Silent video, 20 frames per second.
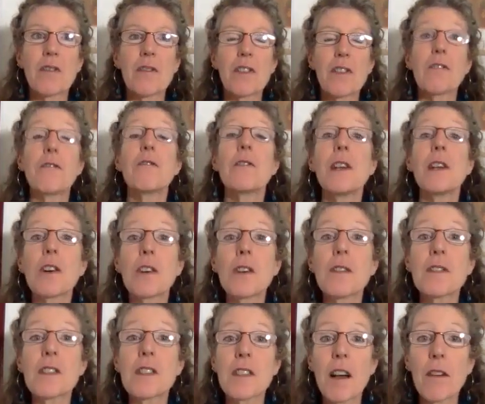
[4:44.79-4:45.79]
the fear
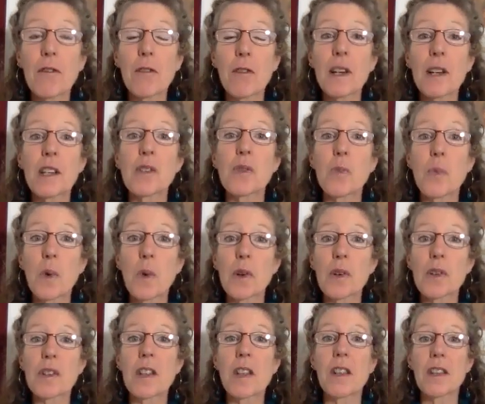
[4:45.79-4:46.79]
of suffering is
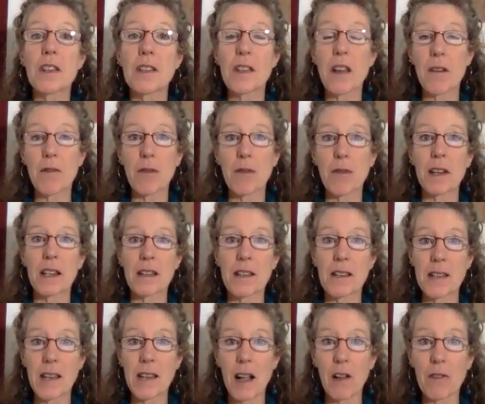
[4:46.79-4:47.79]
worse than the suffering
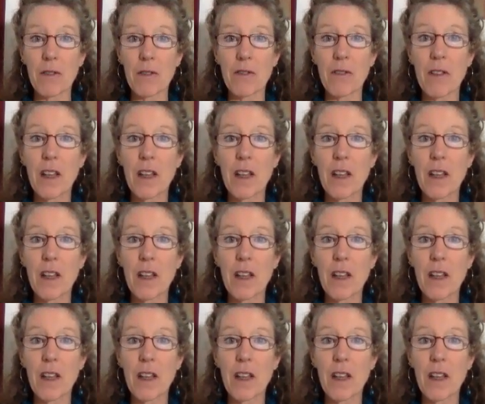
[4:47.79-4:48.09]
itself.